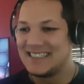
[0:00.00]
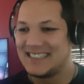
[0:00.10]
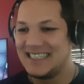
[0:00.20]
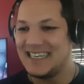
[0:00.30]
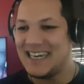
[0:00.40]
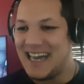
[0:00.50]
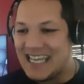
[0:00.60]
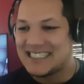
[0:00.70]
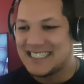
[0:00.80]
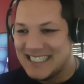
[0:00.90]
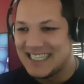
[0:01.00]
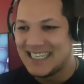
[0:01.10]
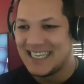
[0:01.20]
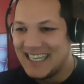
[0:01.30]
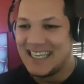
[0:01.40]
Yes!
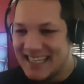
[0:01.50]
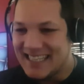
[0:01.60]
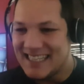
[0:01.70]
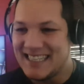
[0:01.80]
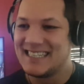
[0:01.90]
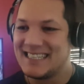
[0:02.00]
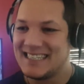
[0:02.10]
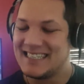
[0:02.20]
And